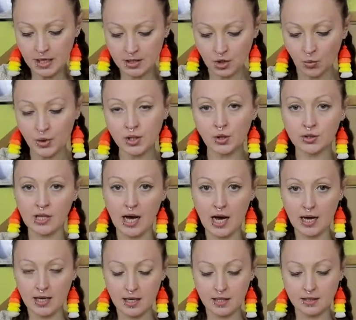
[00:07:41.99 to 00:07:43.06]
So we're
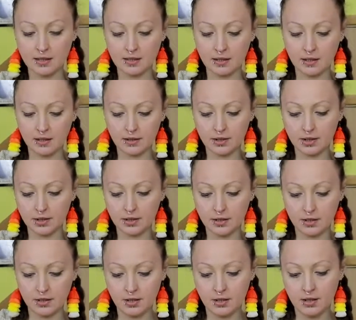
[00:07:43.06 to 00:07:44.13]
gonna stir it
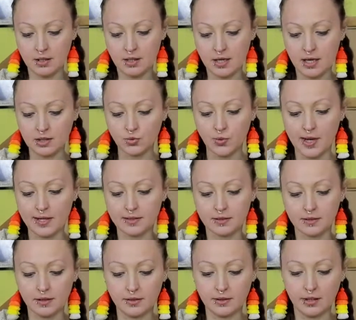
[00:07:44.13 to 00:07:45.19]
and
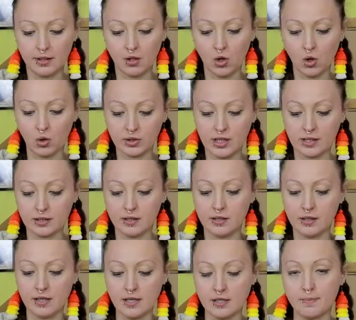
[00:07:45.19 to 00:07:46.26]
wait till the coconut
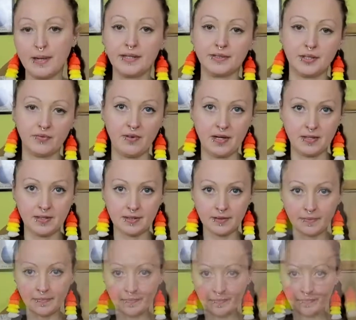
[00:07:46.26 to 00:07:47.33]
is melted
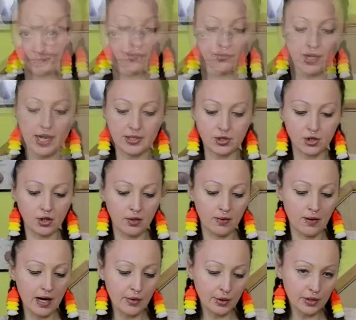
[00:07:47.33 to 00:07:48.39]
first. Right,
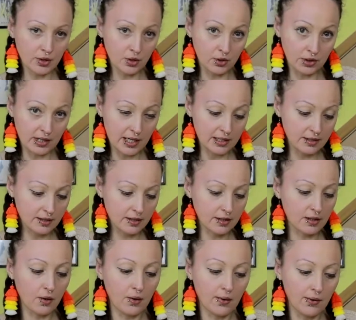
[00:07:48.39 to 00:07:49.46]
so our coconut
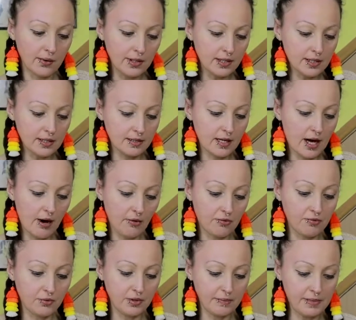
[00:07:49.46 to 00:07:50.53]
oil is now
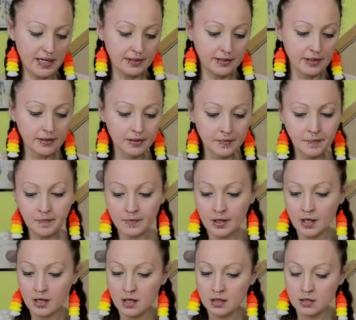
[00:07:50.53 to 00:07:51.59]
fully melted,
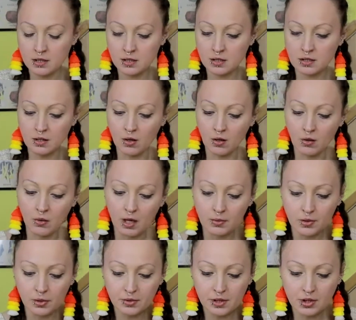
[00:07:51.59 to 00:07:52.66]
so
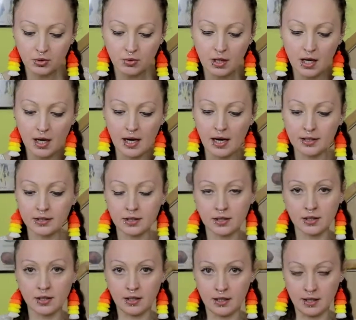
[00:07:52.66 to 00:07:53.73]
I'm going to add
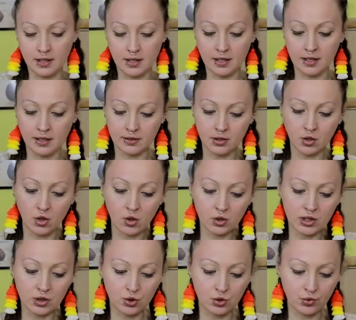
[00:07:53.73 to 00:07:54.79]
the
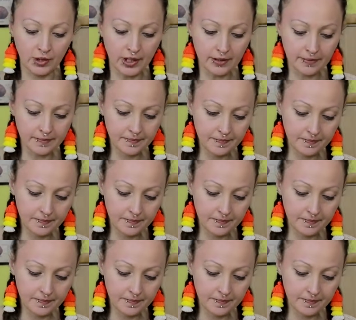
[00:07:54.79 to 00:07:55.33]
coconut sugar,